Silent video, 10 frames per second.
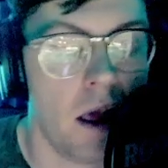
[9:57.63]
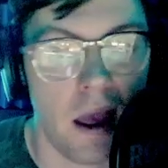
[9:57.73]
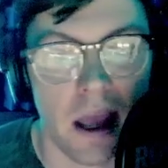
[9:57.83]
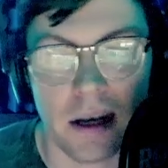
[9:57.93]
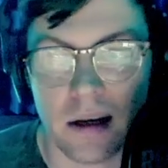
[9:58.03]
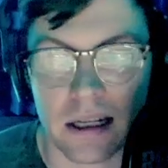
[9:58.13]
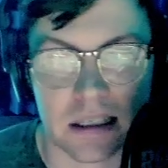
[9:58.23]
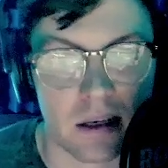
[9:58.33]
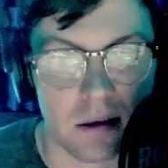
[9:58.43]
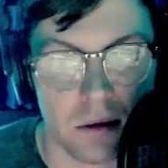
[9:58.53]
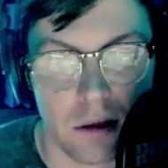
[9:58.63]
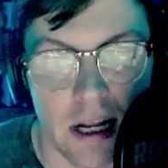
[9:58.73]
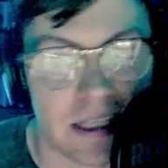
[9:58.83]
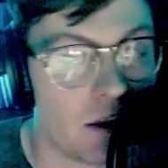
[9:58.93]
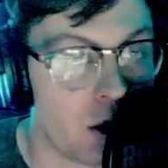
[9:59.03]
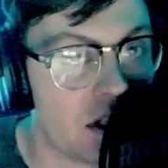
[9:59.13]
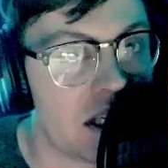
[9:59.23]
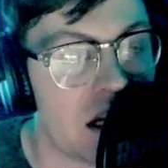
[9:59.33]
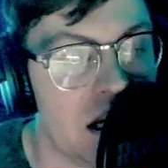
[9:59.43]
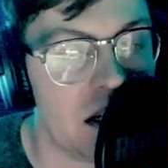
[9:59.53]
And it's It's a little
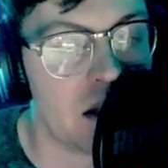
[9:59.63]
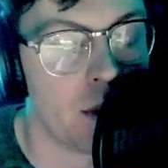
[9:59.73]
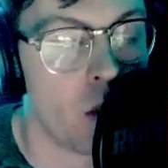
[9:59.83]
tedious, but